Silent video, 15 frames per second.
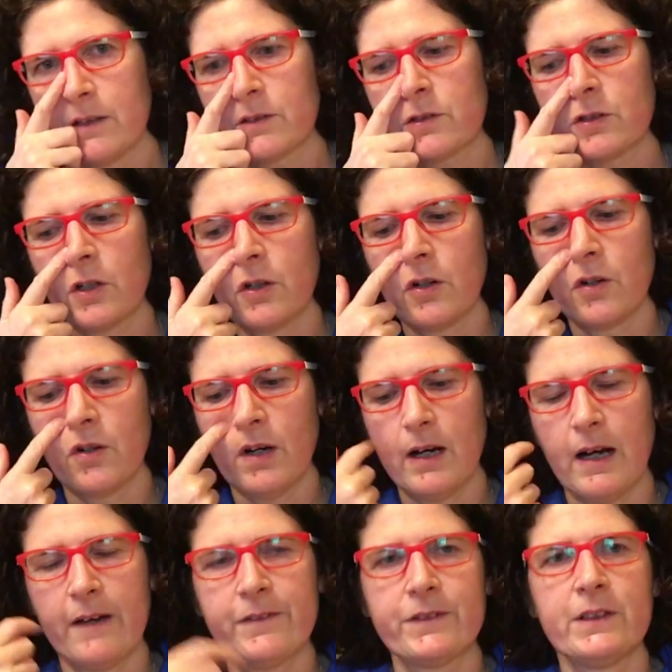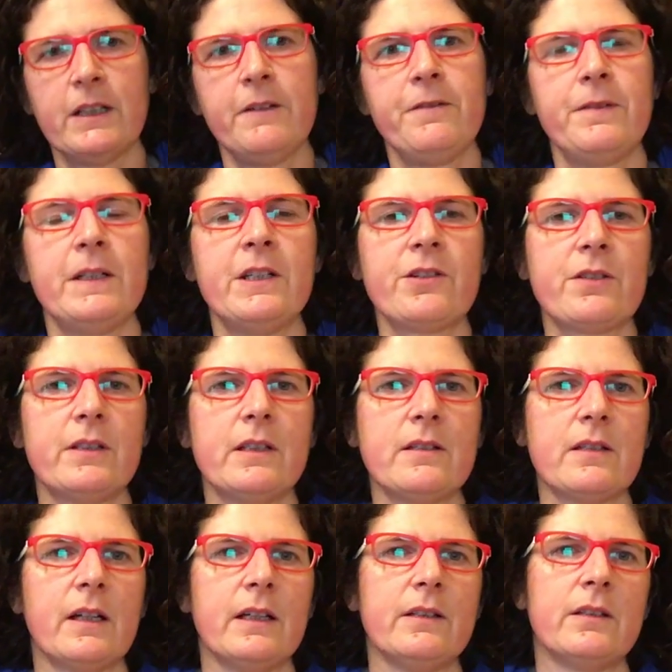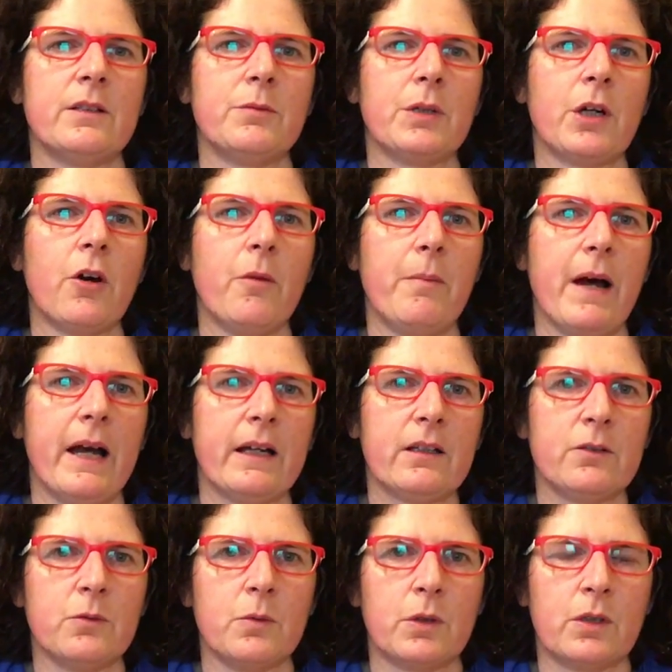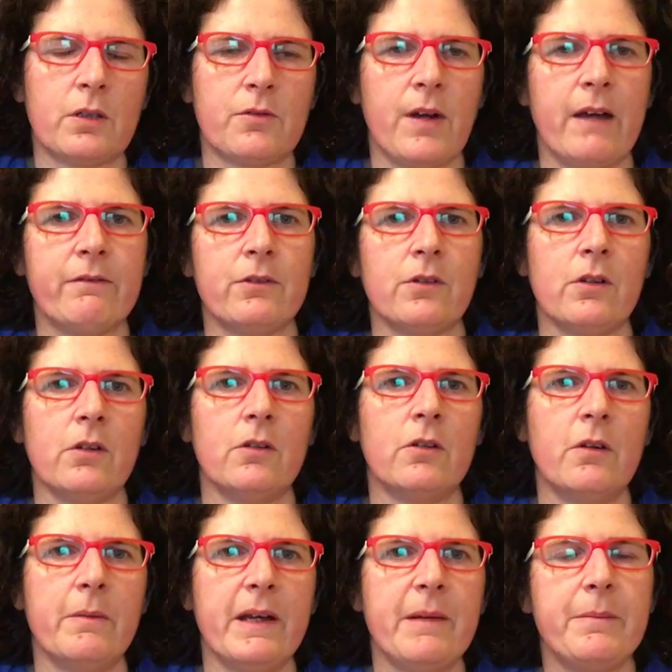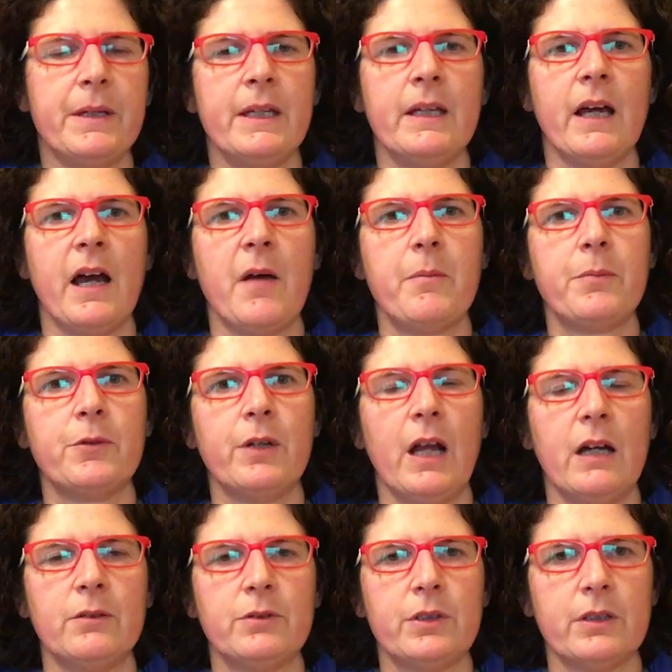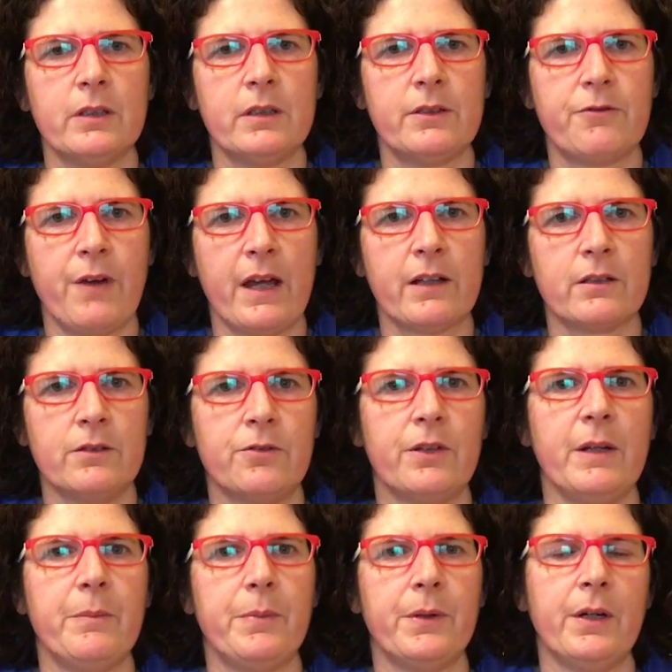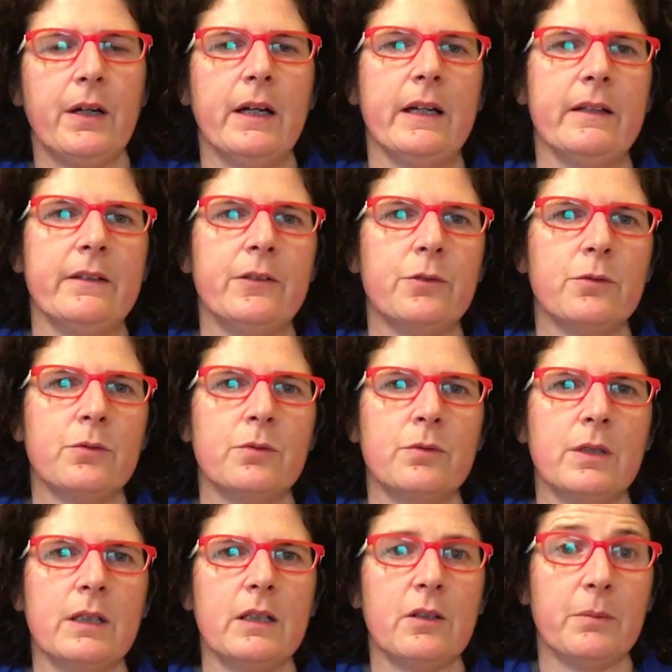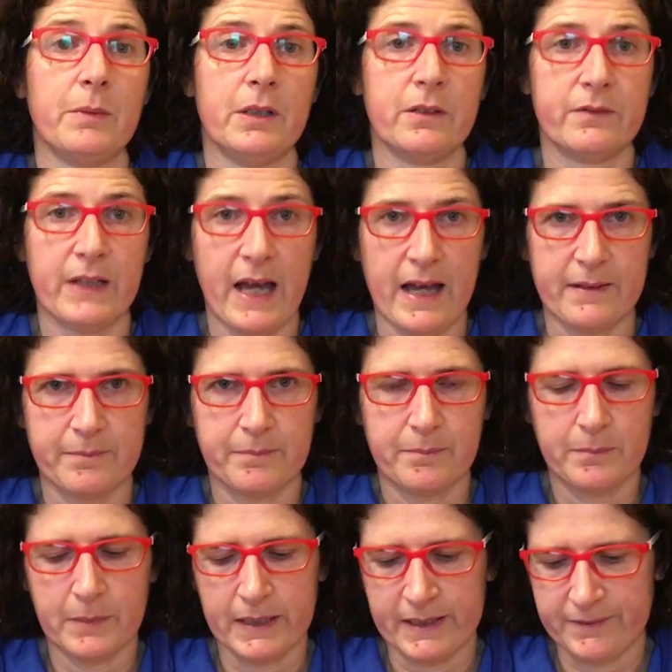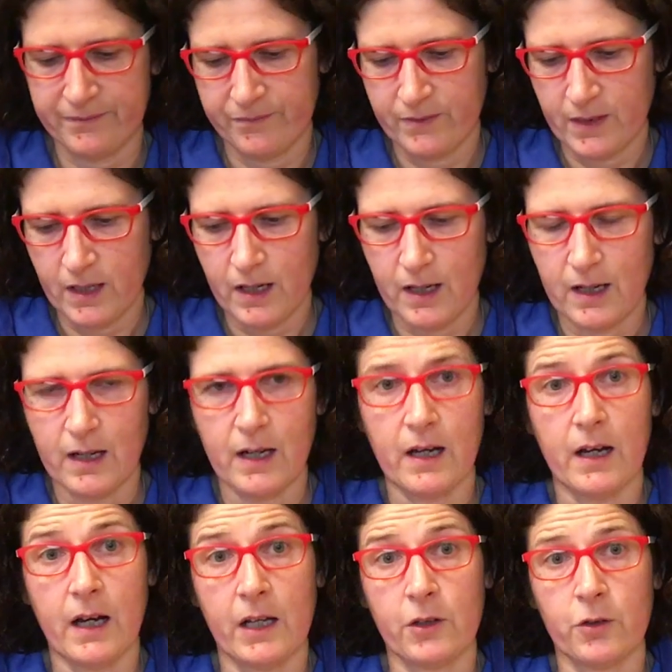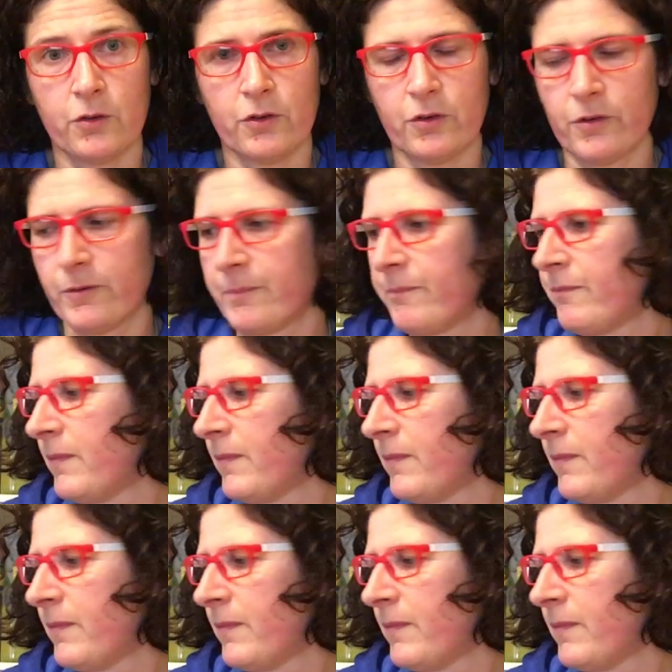so after I finish this I either will go back to war travel or maybe I pull out a dragon Reaper and do a little bit of that but I don't know